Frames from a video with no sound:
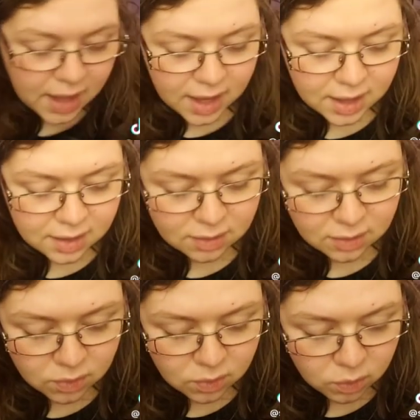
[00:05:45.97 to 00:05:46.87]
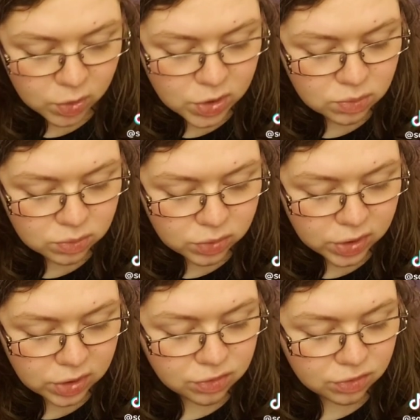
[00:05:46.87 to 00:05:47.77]
And when you
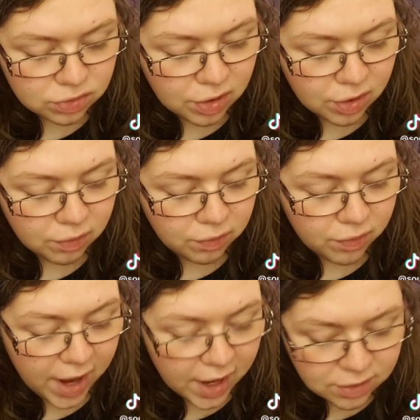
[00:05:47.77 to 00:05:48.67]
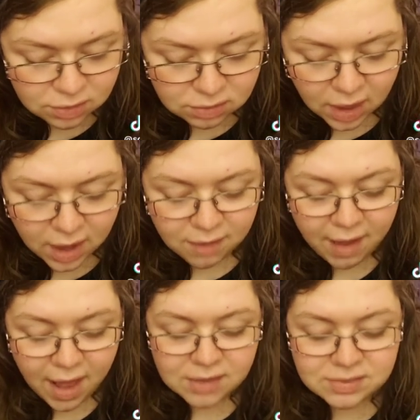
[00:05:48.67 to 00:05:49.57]
look at yourself and your life
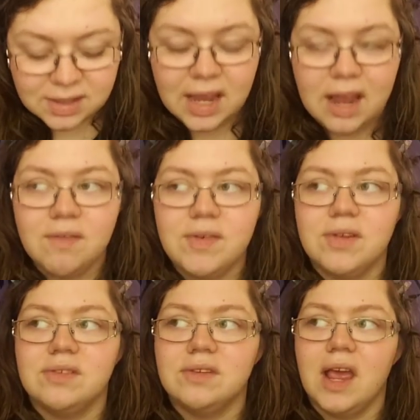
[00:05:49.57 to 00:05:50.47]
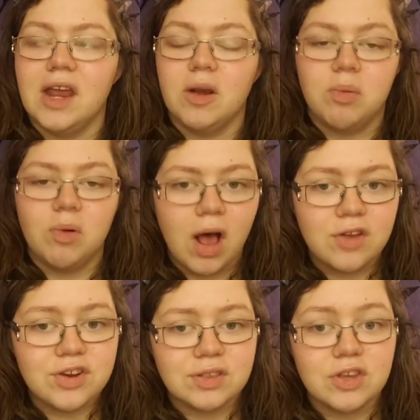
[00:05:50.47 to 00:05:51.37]
as a canvas and a
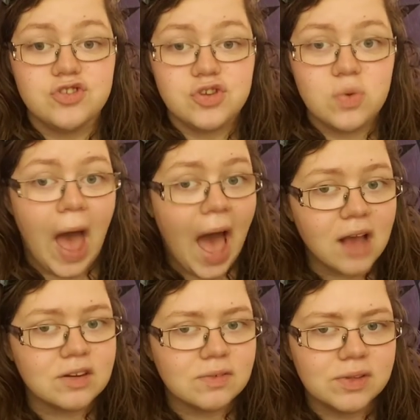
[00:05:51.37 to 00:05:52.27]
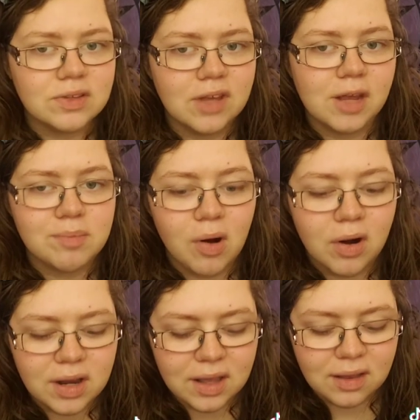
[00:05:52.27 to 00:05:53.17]
project that you actively take
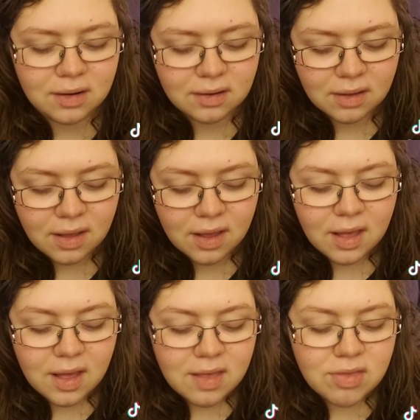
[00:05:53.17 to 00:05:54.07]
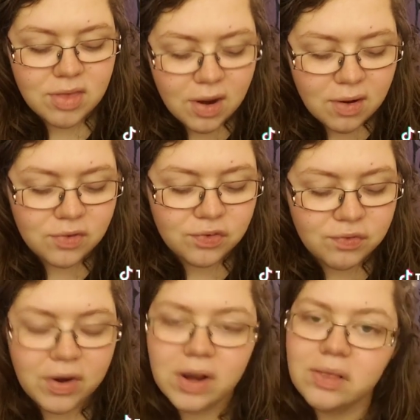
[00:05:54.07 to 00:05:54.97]
part in, there is
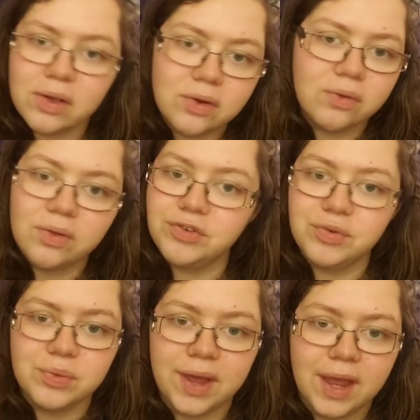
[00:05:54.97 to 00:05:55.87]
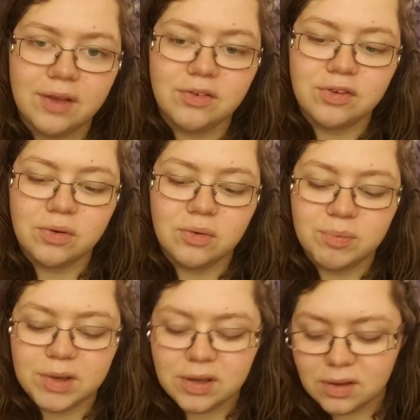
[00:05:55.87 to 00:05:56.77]
very little that you can't do,
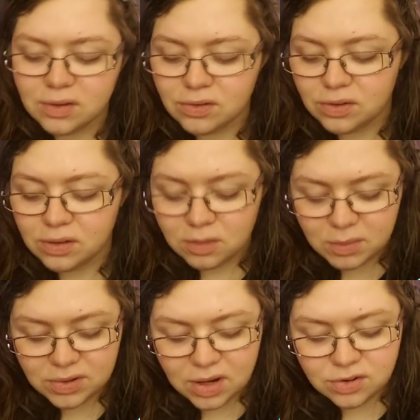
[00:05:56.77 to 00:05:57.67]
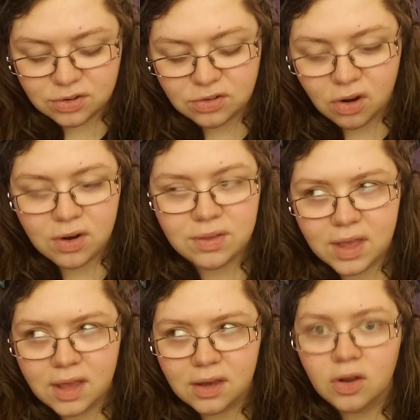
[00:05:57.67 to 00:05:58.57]
because the limitations are
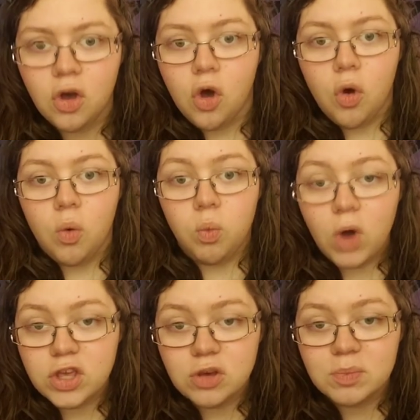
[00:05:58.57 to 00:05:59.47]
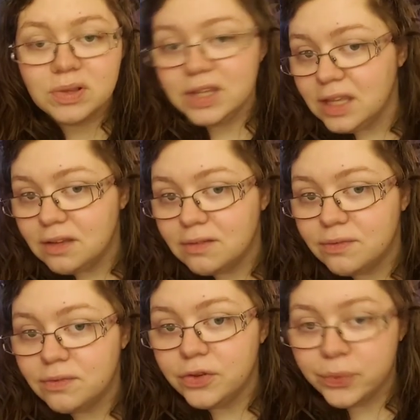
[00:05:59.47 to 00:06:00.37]
then what you believe
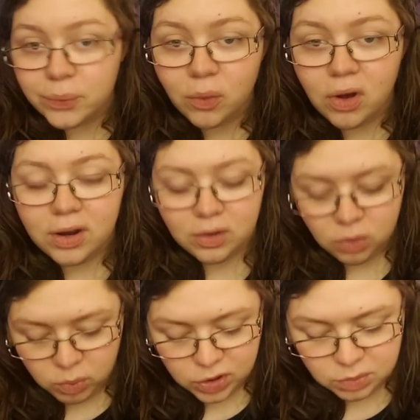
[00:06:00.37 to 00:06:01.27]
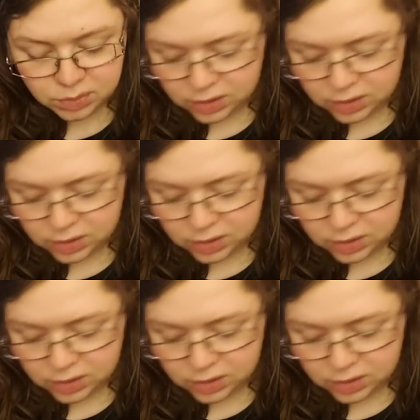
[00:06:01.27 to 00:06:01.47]
you want, or what you